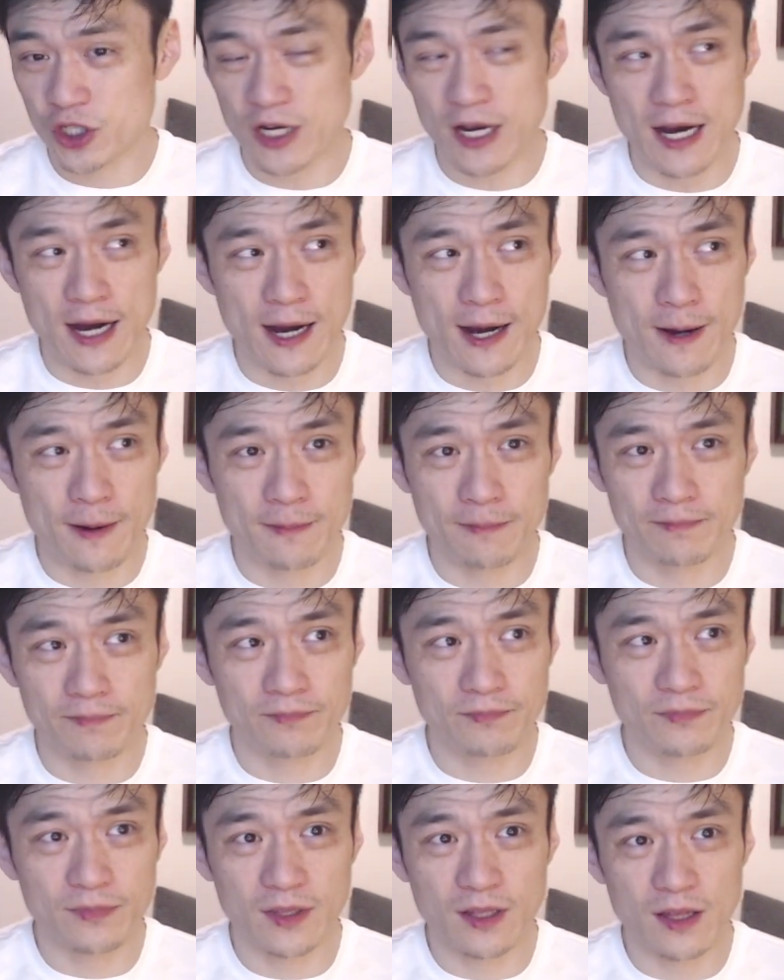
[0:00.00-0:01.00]
I
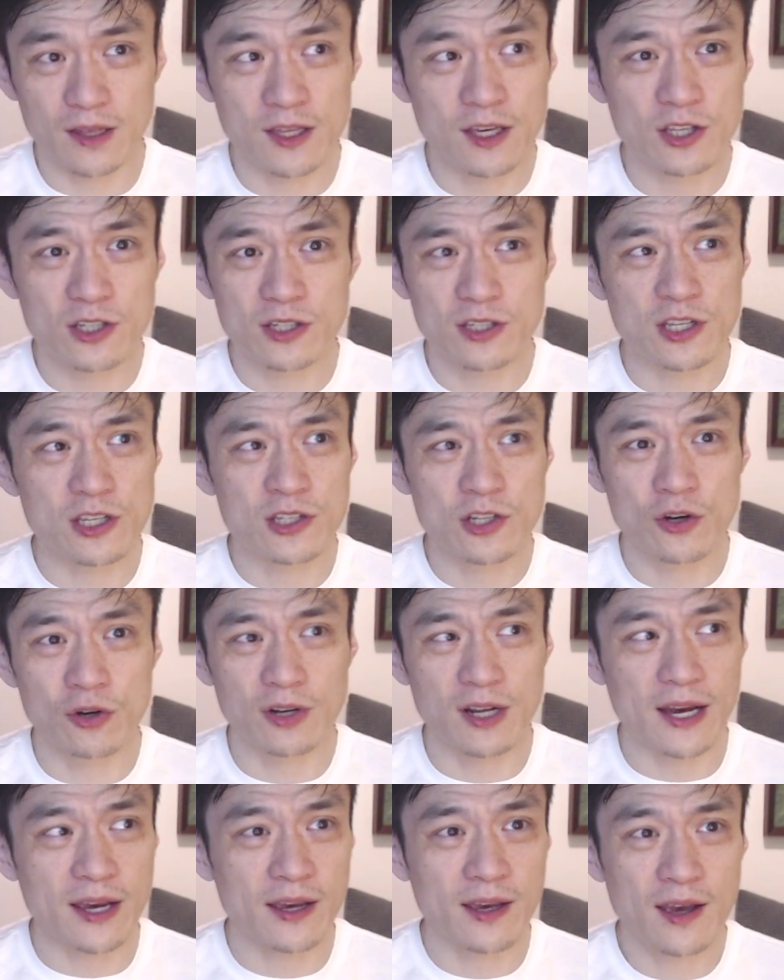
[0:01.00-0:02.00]
think it's called
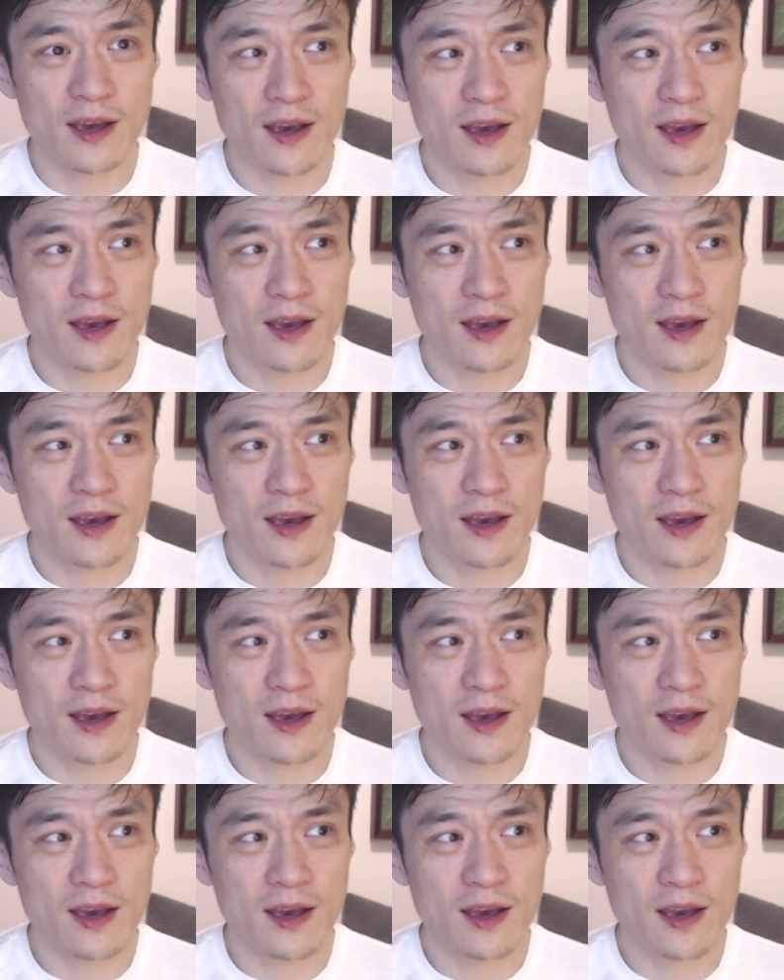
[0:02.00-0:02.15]
like